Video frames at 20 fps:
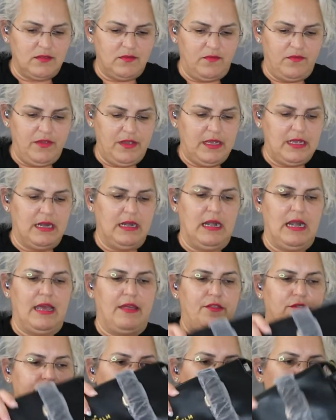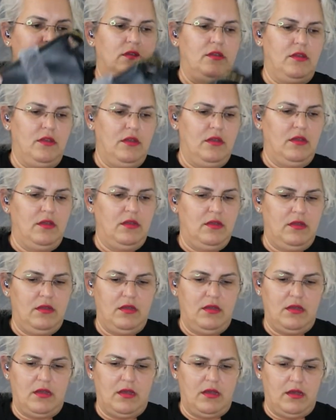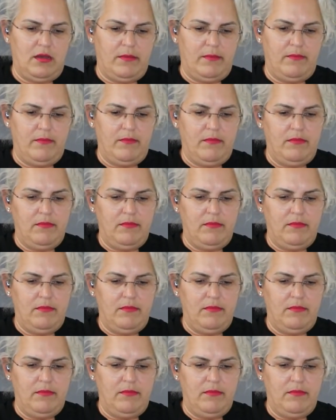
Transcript: vegan leather. I